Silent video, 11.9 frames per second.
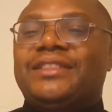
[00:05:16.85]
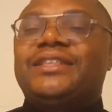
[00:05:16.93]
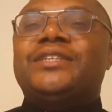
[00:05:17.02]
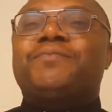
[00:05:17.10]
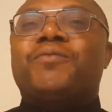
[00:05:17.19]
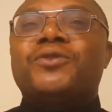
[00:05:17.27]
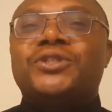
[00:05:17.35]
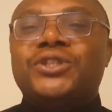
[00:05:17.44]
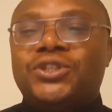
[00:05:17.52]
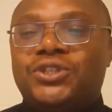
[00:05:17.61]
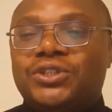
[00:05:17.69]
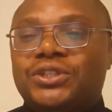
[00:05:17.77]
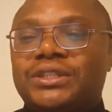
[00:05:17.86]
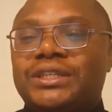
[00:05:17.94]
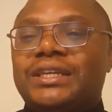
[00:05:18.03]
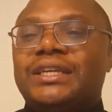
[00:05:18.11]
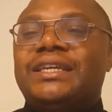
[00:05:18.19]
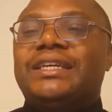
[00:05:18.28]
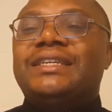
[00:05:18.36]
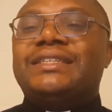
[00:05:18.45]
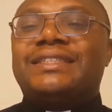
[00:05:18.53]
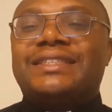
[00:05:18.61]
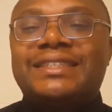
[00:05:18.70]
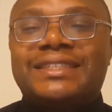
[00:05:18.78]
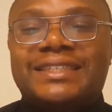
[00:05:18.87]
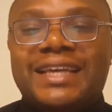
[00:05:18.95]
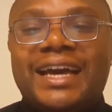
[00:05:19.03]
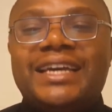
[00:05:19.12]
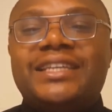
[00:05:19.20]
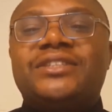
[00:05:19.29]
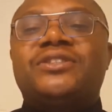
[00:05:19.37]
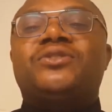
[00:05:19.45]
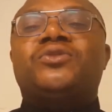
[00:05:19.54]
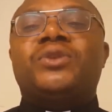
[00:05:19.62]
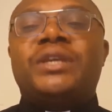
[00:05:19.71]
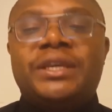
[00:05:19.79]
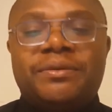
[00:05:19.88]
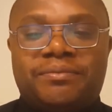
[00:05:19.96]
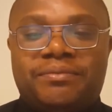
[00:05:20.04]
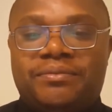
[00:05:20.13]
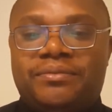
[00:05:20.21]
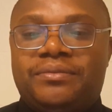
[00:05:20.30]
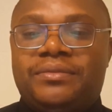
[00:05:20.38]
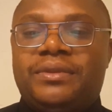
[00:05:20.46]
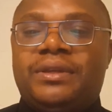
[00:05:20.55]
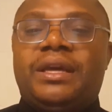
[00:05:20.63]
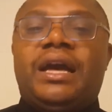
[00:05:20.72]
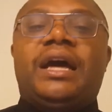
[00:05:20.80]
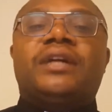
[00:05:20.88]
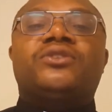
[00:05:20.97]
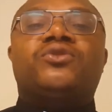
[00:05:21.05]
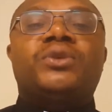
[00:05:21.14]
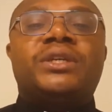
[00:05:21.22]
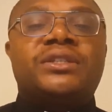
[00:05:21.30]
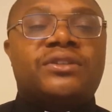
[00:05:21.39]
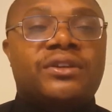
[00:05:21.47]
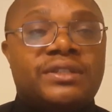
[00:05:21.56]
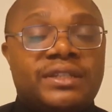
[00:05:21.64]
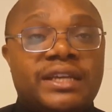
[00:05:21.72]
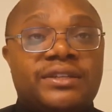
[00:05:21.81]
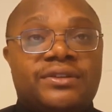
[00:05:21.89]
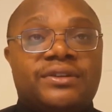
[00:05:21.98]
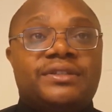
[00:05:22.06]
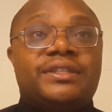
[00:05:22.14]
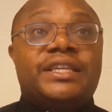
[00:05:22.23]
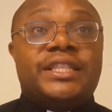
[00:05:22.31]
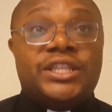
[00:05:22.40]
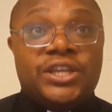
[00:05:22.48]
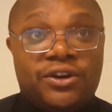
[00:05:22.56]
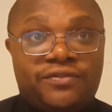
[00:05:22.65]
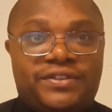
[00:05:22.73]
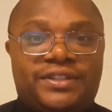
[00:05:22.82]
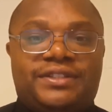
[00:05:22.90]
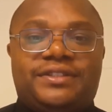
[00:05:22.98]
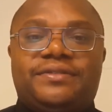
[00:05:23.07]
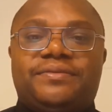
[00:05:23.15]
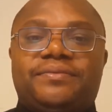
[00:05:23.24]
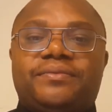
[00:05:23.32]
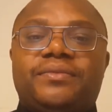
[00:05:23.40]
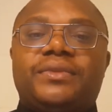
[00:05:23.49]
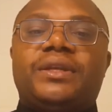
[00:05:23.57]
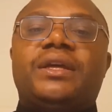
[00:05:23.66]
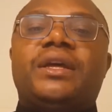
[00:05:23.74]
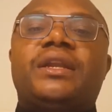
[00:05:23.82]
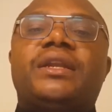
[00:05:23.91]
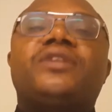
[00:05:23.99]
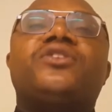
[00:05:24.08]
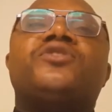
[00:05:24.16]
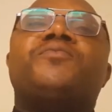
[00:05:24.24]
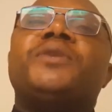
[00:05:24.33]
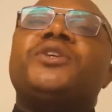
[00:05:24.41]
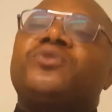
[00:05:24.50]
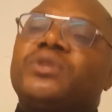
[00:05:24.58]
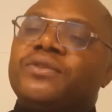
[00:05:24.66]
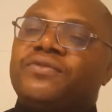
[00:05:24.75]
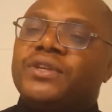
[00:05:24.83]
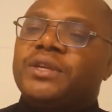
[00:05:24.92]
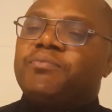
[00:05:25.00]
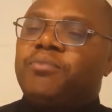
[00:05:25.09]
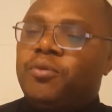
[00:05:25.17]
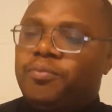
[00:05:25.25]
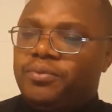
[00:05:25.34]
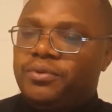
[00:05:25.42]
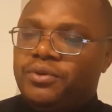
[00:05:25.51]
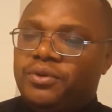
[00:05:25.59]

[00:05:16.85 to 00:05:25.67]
This position is designed to him and to his successors in the office. Let us pray today for the Pope,